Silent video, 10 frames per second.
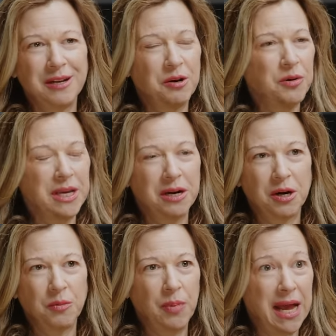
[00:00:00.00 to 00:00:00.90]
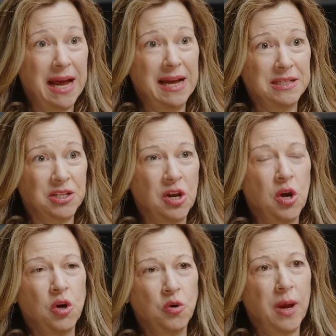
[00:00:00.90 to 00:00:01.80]
you know, in our past
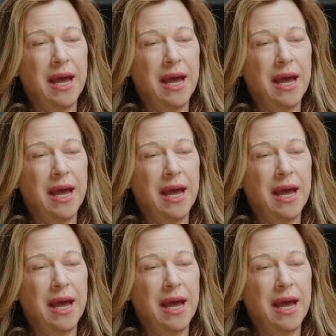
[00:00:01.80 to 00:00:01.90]
who